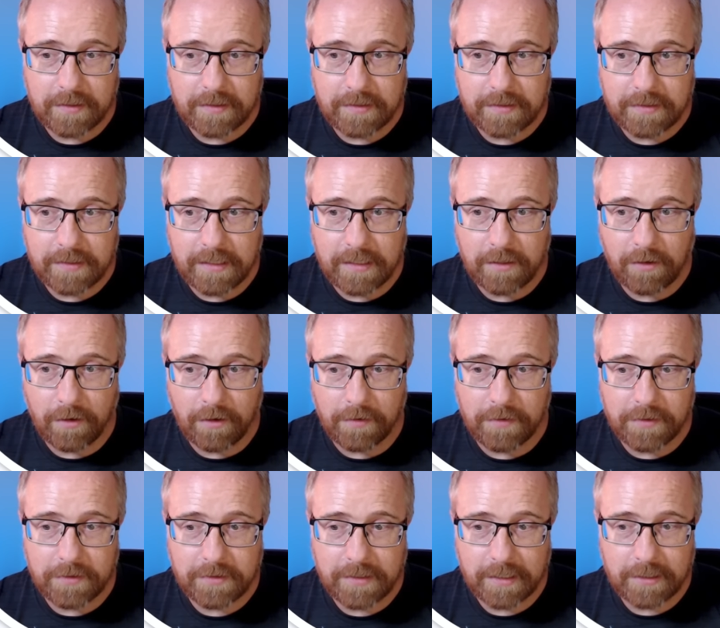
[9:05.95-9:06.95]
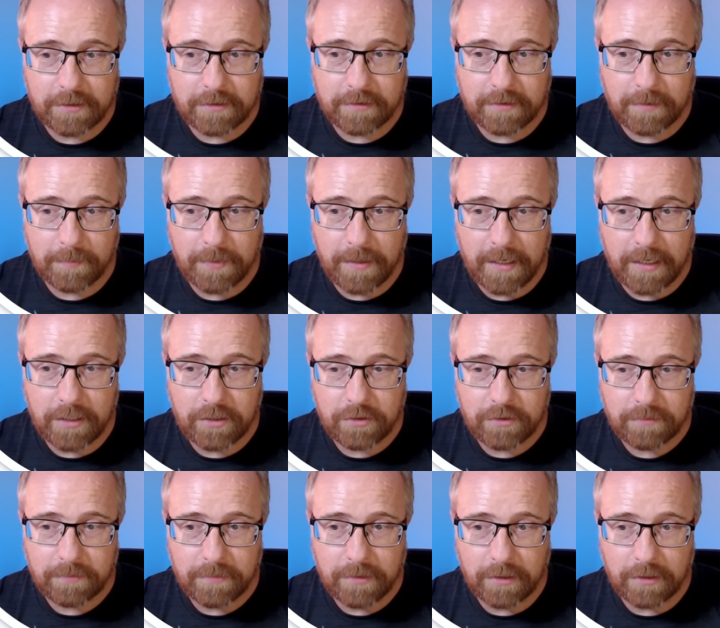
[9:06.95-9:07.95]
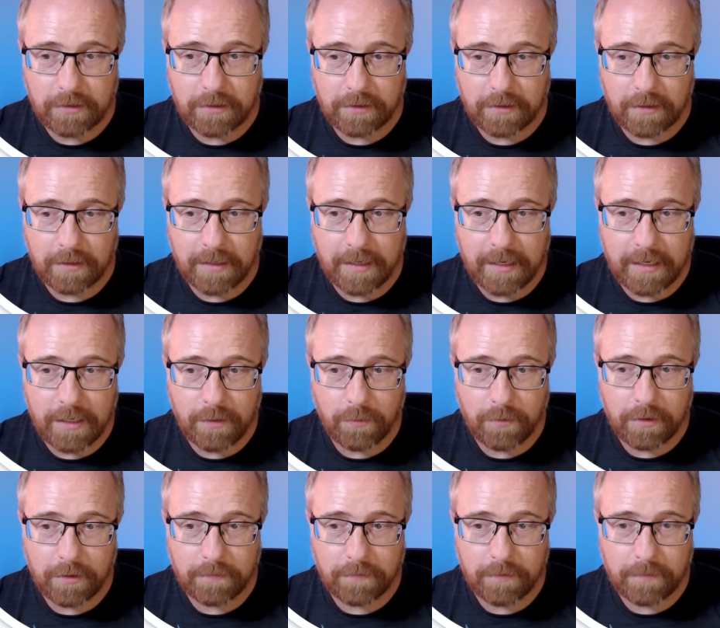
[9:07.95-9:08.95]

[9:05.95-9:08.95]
to see all the sections of the page. You click on any one of